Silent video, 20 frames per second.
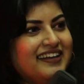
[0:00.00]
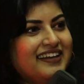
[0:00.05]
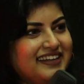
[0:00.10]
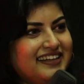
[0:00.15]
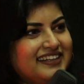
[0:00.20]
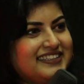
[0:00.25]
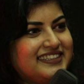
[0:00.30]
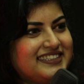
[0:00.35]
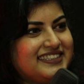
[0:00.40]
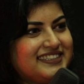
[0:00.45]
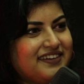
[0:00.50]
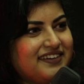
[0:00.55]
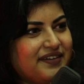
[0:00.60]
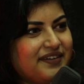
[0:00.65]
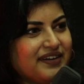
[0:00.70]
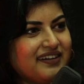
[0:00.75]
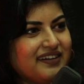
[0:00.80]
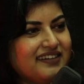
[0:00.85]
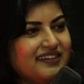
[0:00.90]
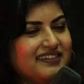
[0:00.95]
It's
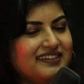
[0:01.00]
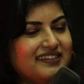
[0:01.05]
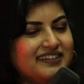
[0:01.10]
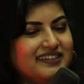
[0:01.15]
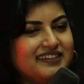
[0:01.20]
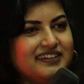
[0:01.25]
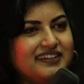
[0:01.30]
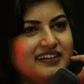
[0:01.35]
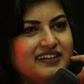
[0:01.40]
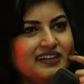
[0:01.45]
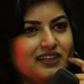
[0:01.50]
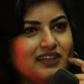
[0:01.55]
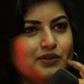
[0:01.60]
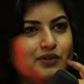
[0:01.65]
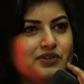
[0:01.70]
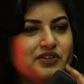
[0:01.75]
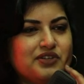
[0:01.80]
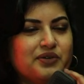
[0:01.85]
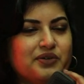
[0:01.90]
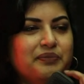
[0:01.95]
on uh,
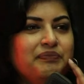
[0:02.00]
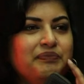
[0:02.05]
YouTube.